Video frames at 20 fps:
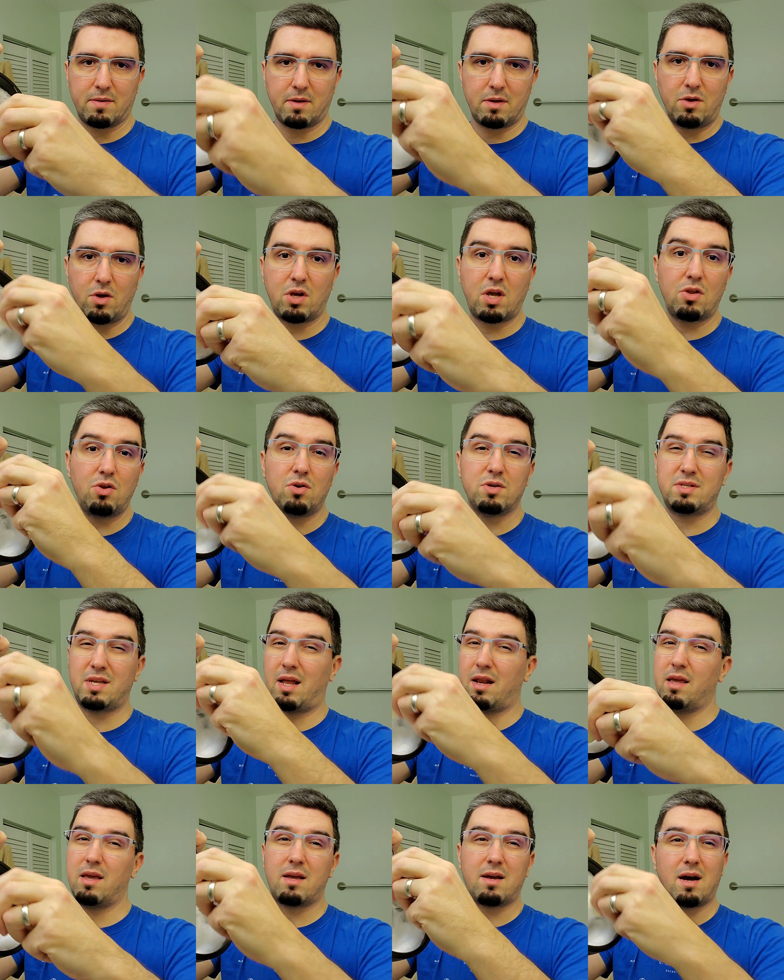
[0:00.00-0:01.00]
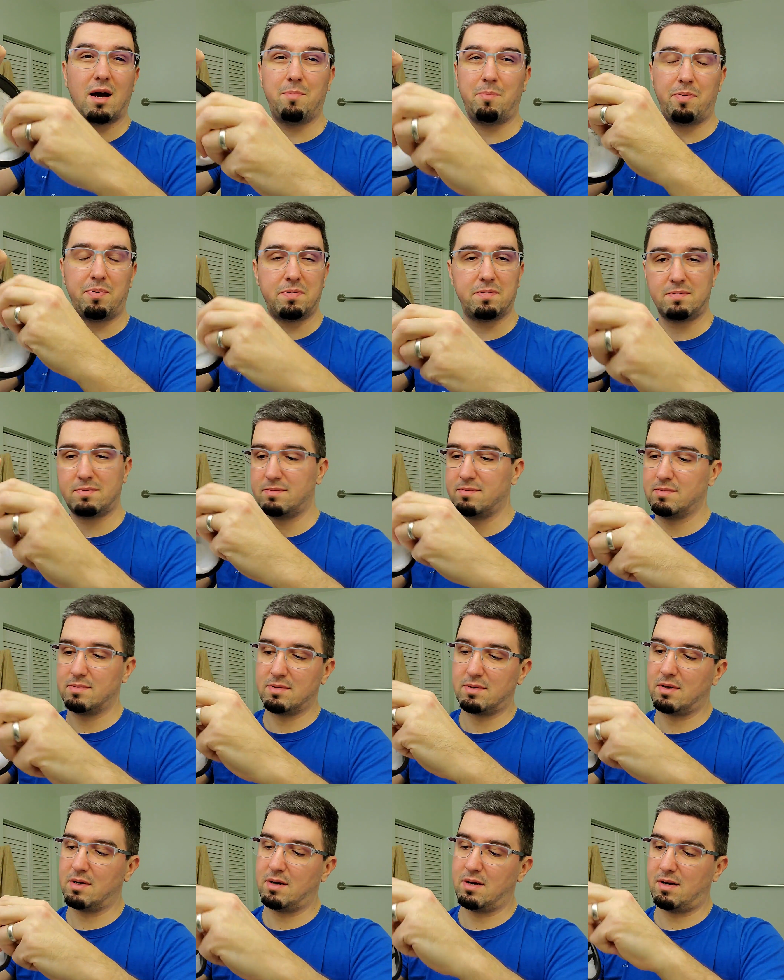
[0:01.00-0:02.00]
You can use any cup,
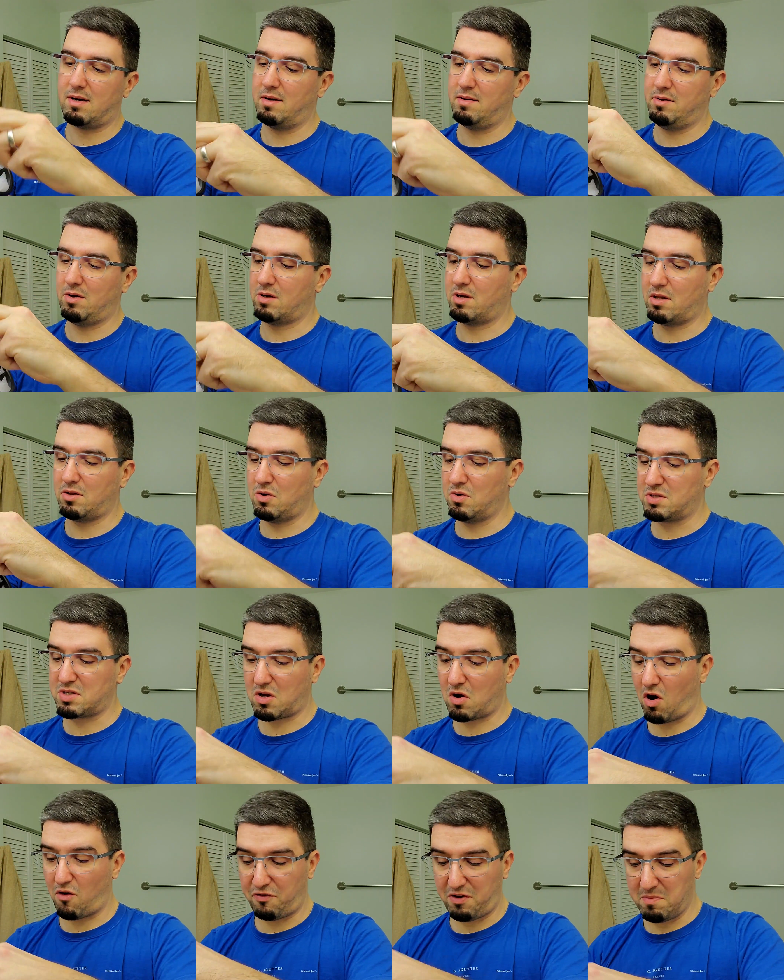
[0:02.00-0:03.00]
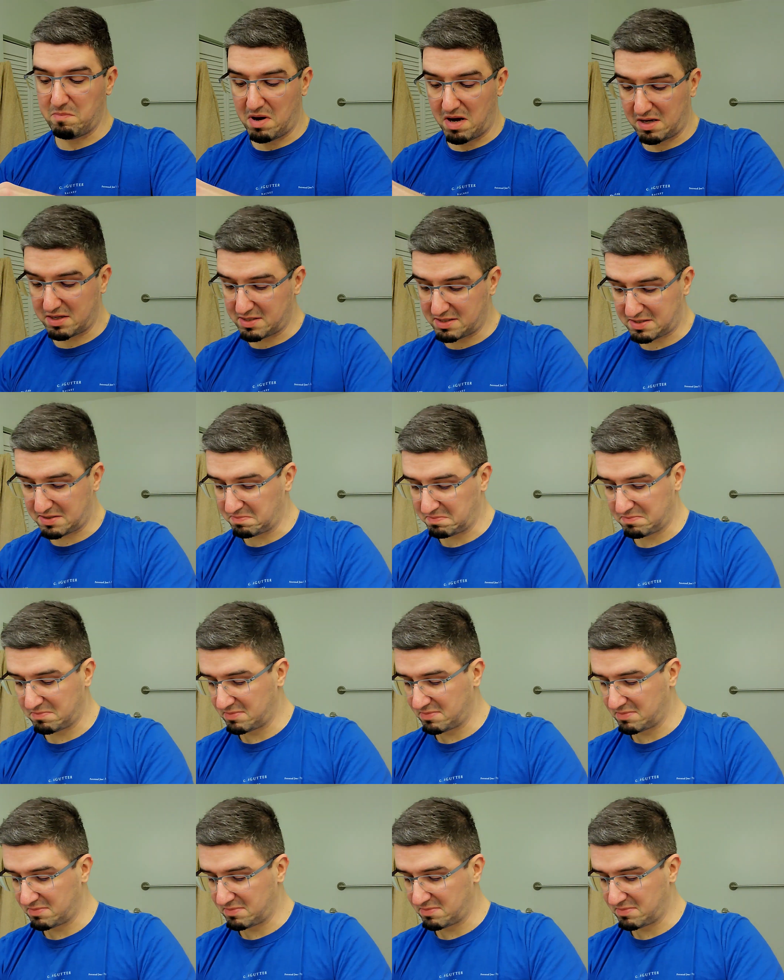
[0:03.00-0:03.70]
you can use coffee mugs.